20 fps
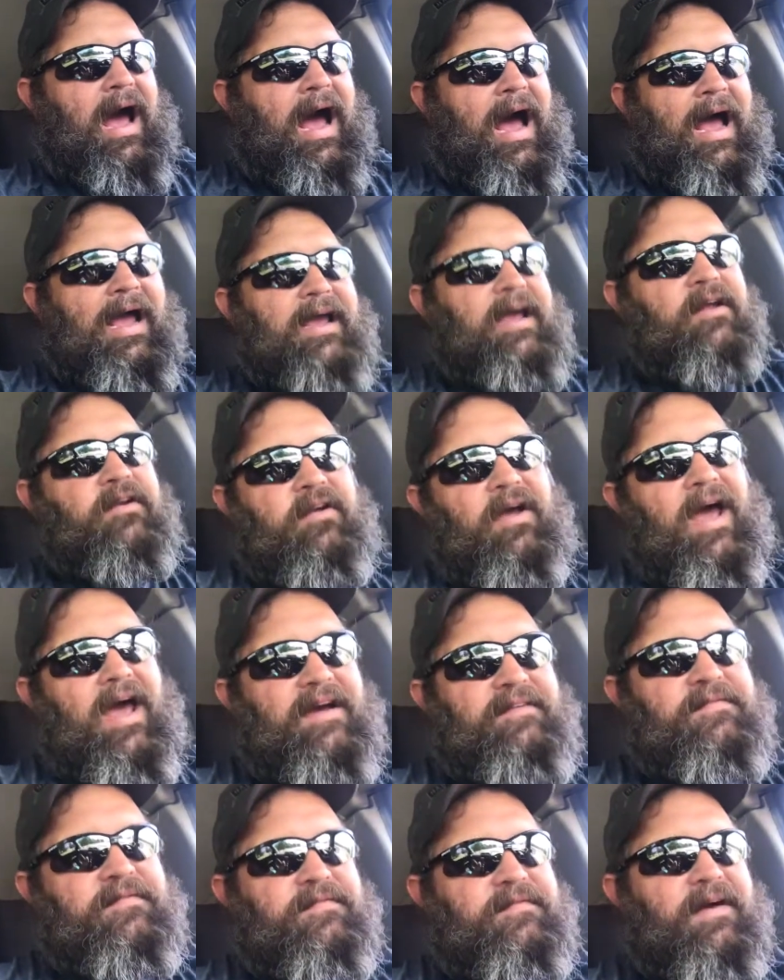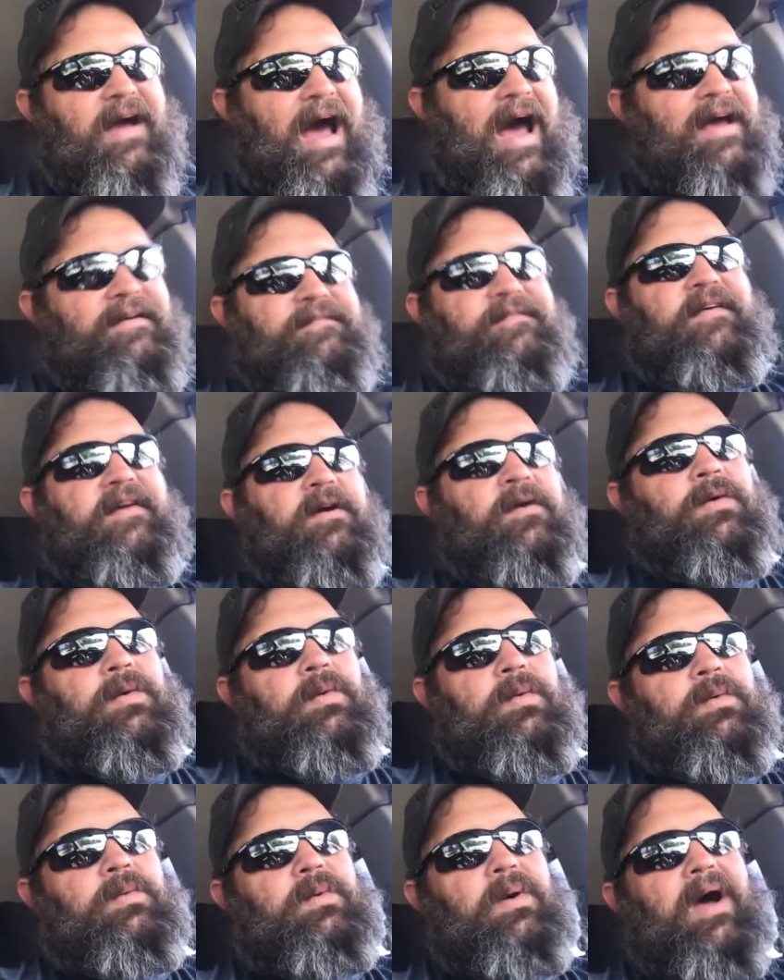I
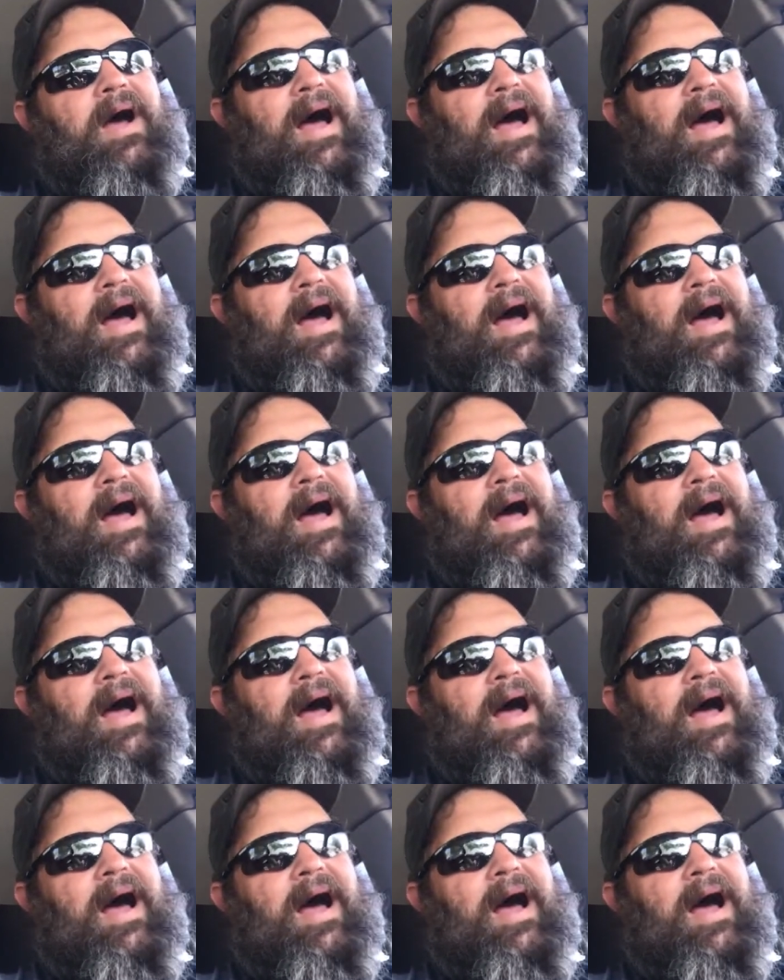feel